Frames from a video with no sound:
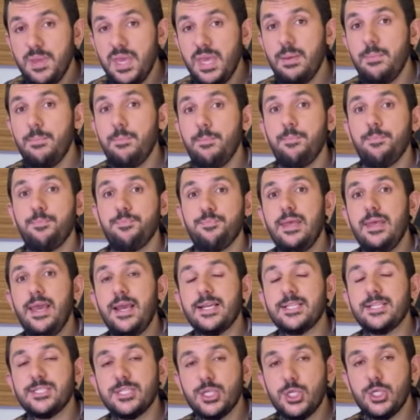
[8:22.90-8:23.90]
BIM
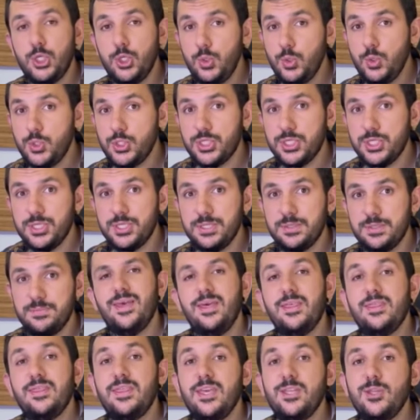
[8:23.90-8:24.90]
execution.
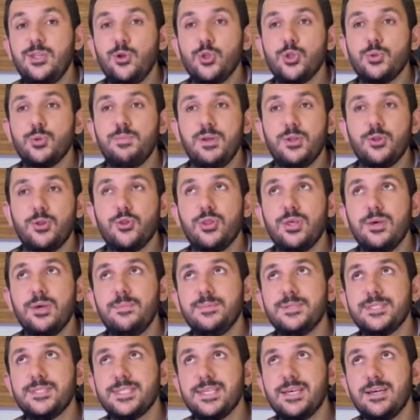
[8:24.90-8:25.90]
They don't put
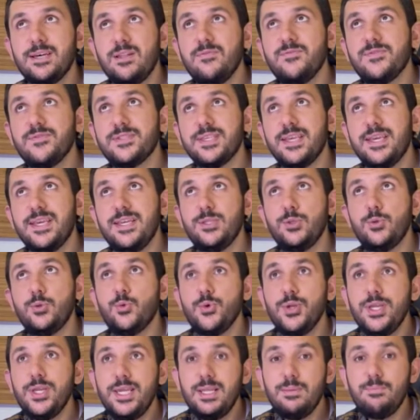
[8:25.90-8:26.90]
themselves
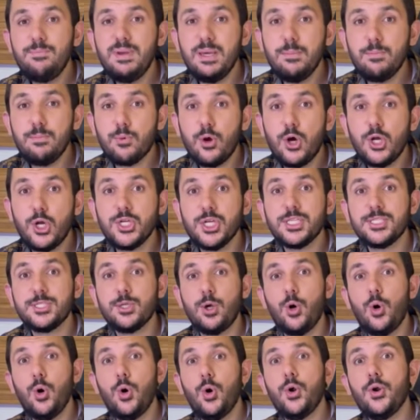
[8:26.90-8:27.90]
in real BIM
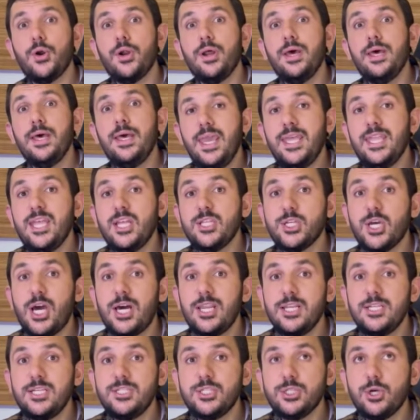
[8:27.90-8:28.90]
projects or in a
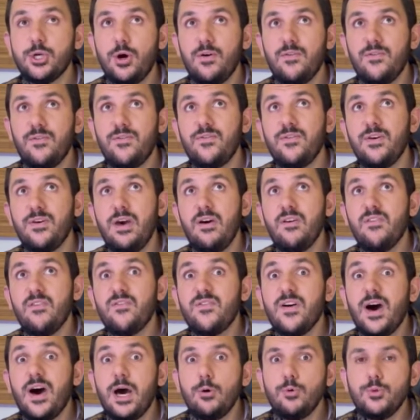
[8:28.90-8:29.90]
challenge of
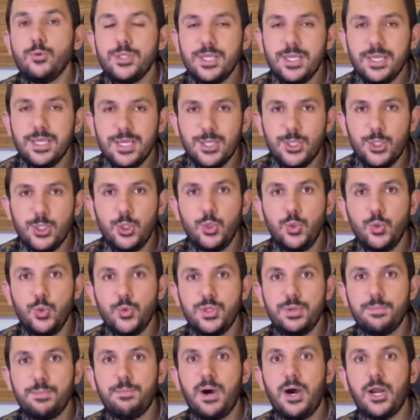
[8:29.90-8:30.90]
founding
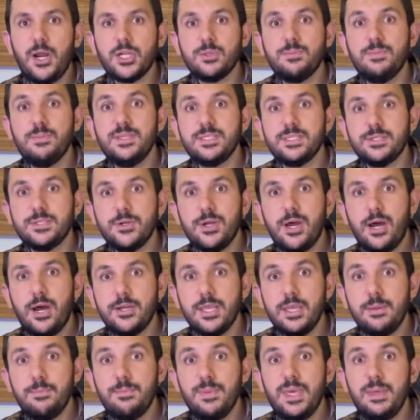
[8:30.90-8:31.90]
new departments
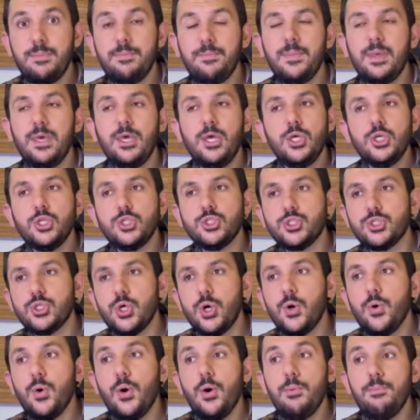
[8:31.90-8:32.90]
regarding BIM.
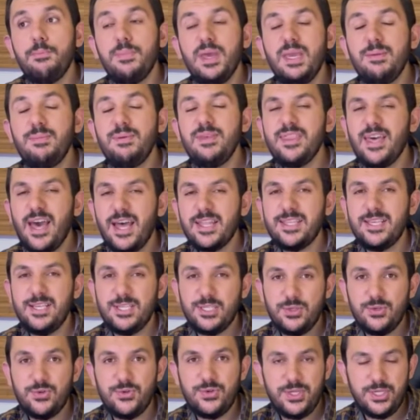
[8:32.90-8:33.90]
So maybe that
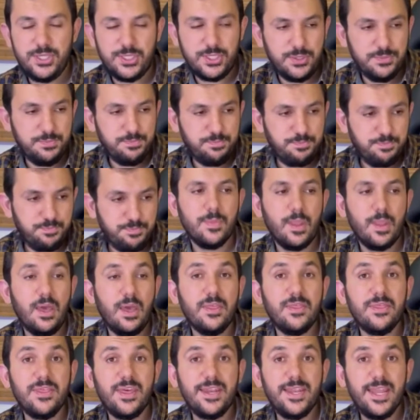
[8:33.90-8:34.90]
is the reason.
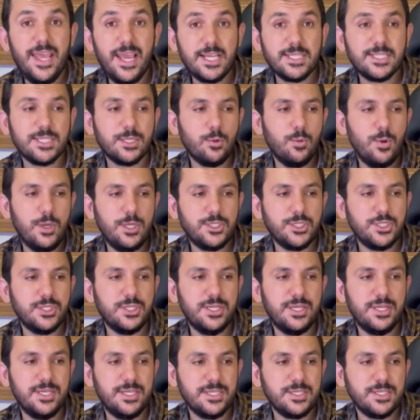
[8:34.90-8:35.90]
The next
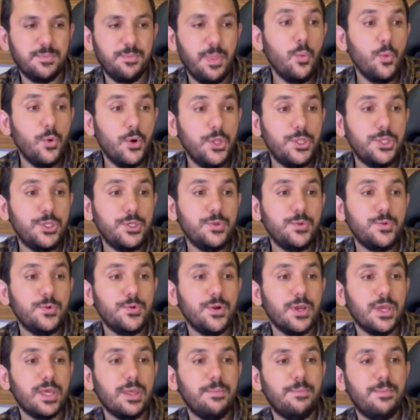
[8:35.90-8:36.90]
question is, would
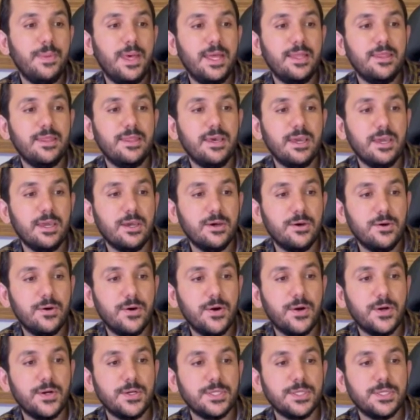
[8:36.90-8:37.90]
you recommend the
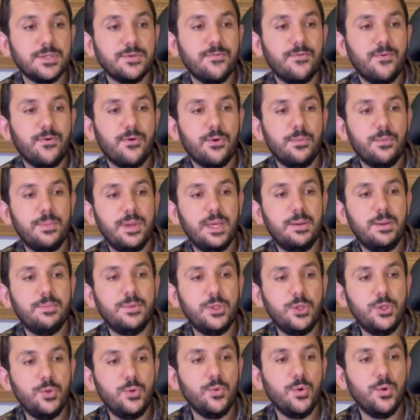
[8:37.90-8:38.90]
course for
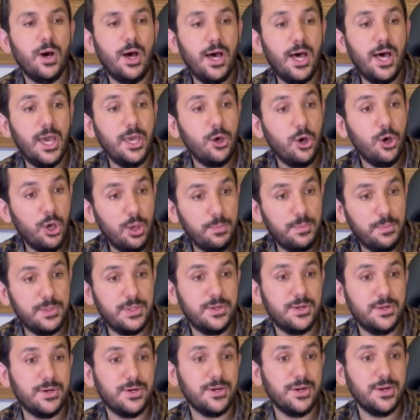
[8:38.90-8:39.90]
BIM new
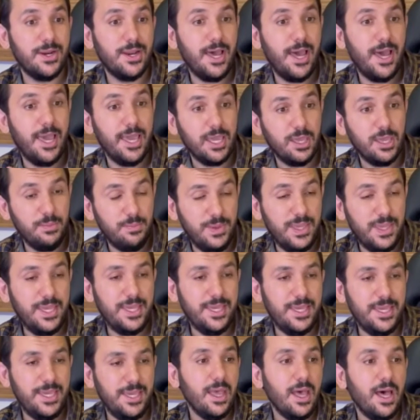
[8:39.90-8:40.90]
eye-opener like
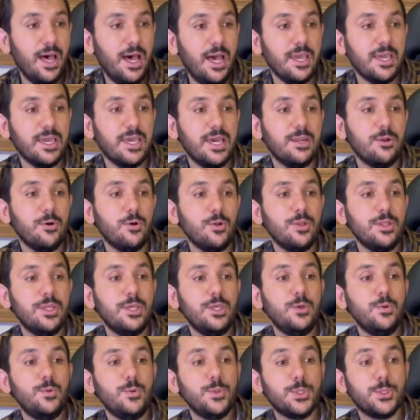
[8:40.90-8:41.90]
me? I can
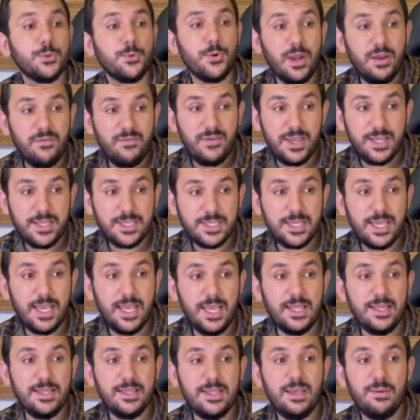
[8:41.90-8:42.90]
only use Revit
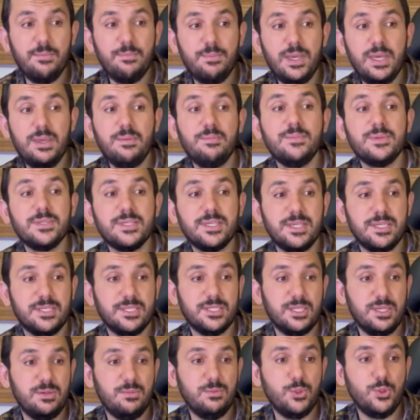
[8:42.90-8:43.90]
in the BIM
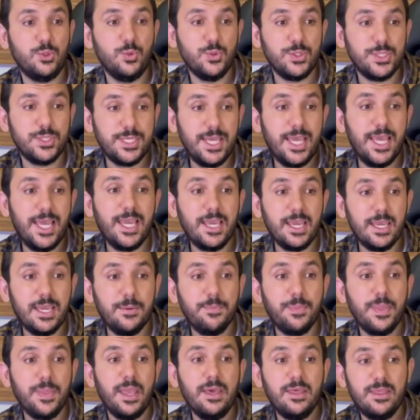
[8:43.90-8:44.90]
system. To
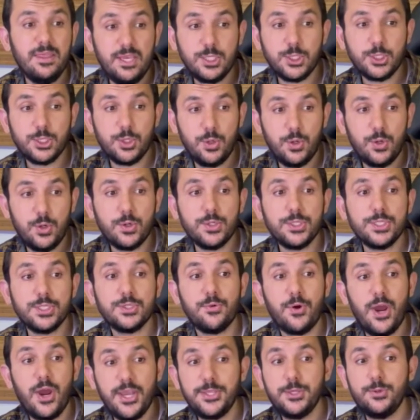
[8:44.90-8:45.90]
take this
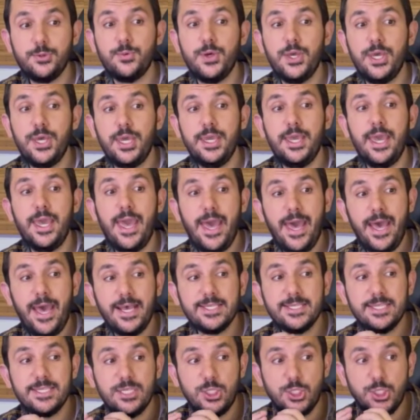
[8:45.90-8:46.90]
course right away
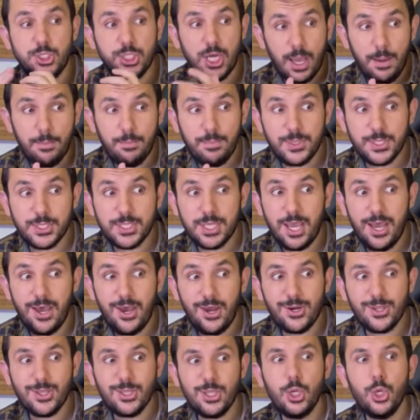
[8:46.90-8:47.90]
as a jump
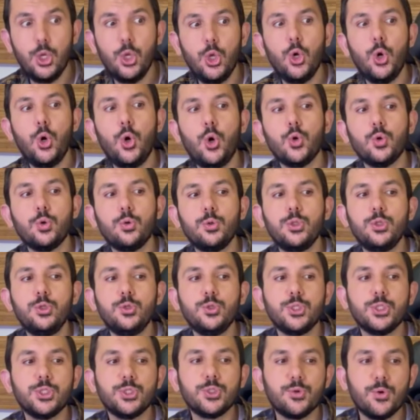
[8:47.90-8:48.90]
start, or would
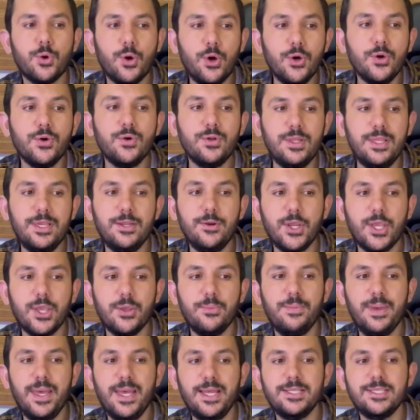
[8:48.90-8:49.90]
you strongly
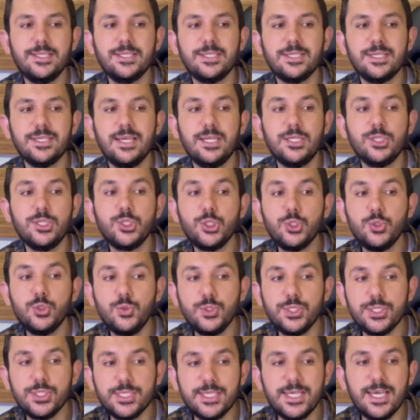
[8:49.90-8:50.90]
recommend
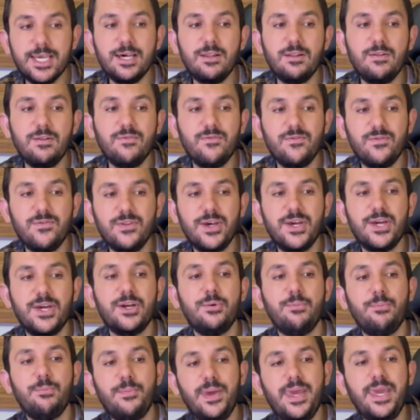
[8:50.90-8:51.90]
to
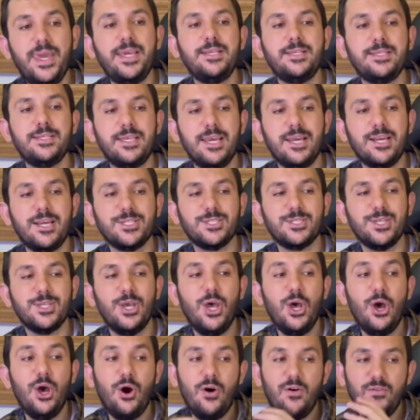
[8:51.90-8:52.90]
self-learn basics
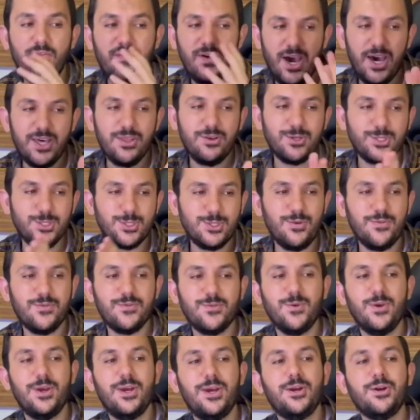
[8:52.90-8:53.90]
of other
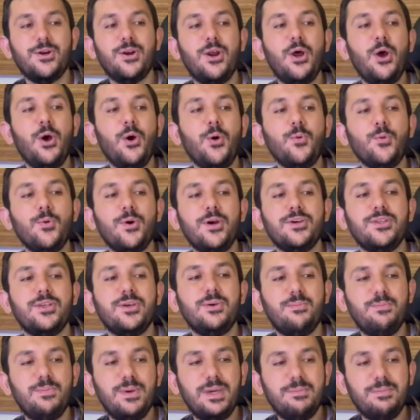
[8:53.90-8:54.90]
software
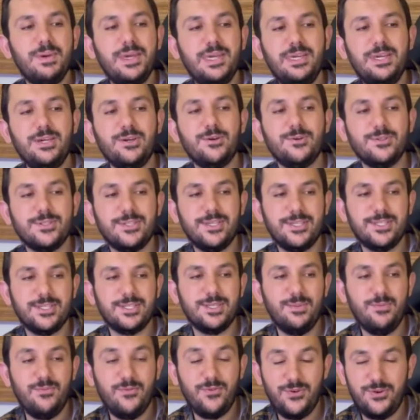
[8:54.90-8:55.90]
within BIM
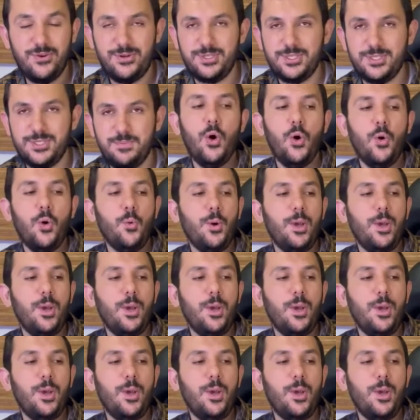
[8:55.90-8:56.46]
ecosystem first?